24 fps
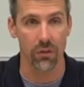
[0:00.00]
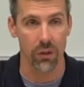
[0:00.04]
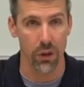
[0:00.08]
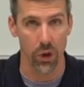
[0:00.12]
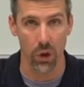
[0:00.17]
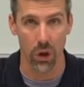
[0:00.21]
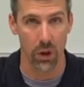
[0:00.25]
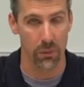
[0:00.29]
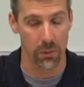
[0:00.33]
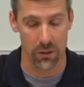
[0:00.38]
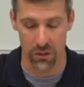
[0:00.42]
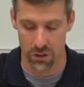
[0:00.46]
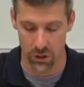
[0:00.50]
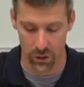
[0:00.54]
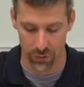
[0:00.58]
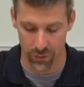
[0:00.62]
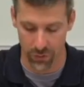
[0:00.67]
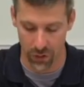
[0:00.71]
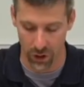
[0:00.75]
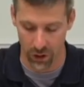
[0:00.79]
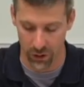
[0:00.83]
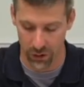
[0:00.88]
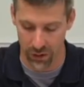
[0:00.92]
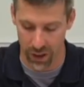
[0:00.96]
Europe until
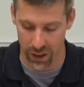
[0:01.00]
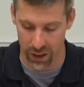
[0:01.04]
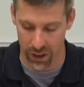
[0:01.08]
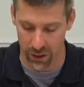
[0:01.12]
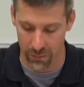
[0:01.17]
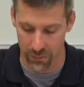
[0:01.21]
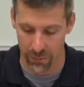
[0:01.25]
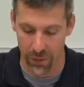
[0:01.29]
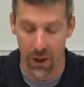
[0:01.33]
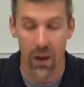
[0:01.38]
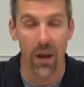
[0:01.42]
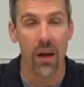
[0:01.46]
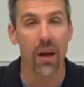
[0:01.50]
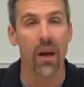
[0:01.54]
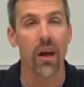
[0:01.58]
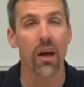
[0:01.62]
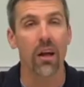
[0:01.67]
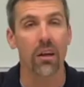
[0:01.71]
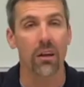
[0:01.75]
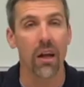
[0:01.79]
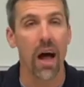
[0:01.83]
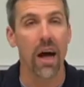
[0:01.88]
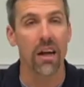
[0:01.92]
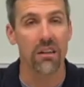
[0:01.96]
far later.
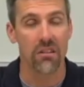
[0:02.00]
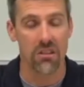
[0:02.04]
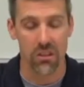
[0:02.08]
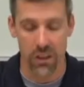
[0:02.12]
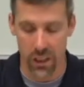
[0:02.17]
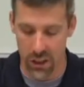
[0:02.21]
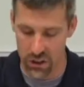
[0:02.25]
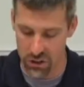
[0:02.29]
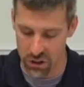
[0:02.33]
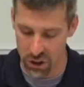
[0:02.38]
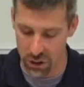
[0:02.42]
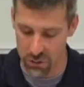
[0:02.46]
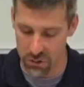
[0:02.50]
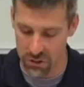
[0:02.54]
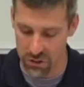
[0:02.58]
Lastly, in terms of the